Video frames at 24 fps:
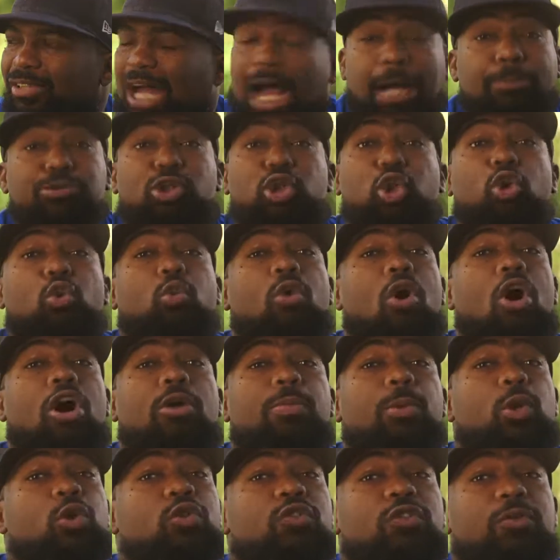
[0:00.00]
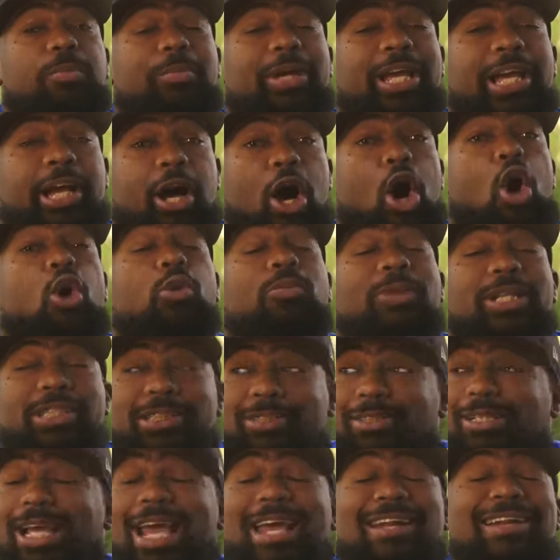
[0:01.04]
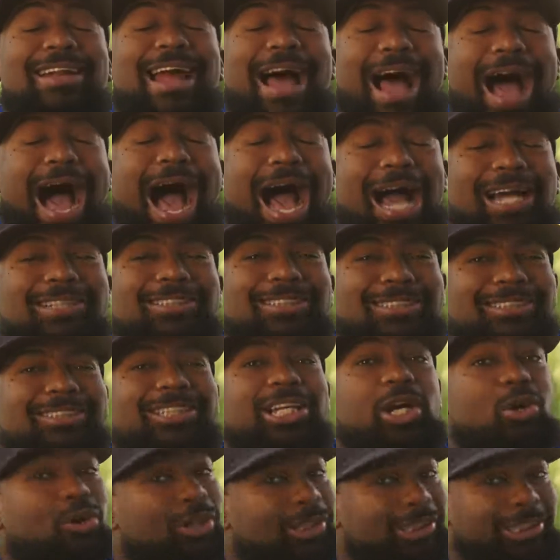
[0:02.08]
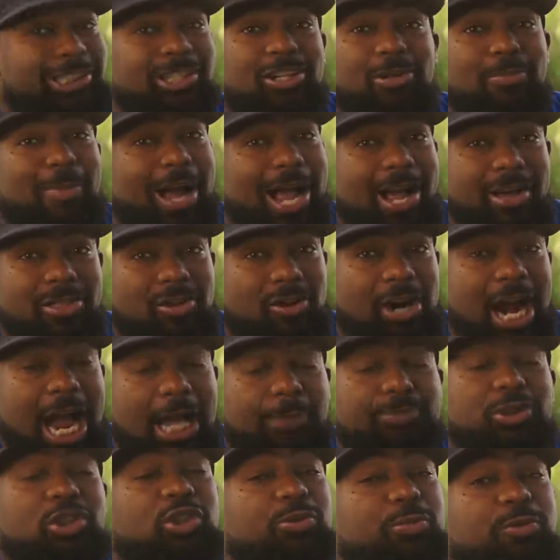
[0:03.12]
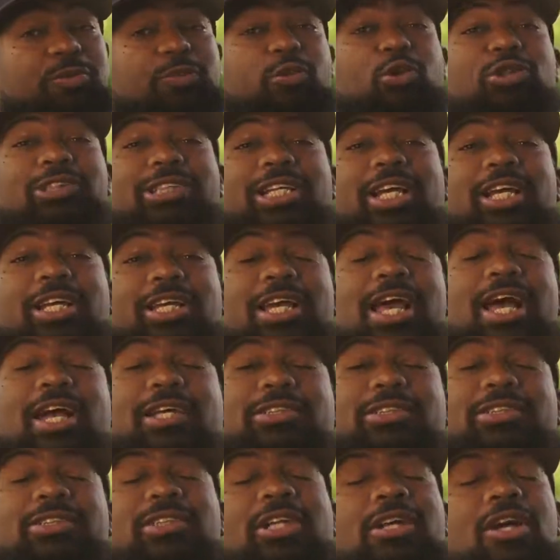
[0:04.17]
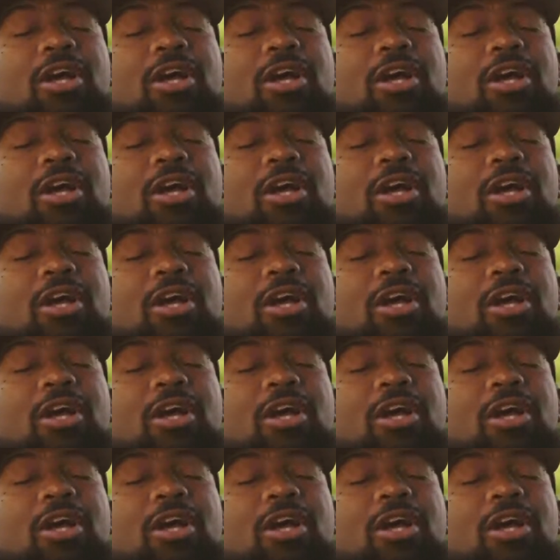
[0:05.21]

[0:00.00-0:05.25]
I'm 2 wrong moves from being homeless, and I'd still consider my other options before saying yes.